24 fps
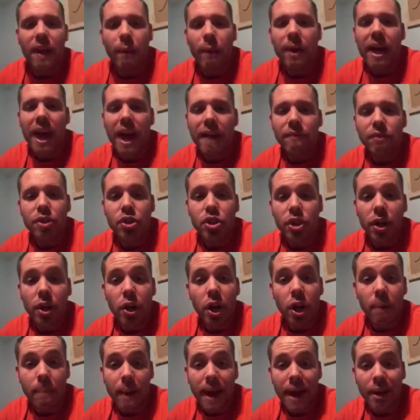that we have to share
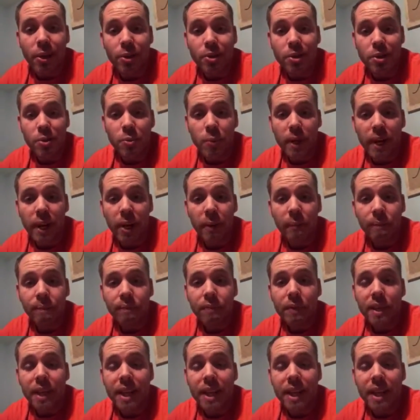our battles as well,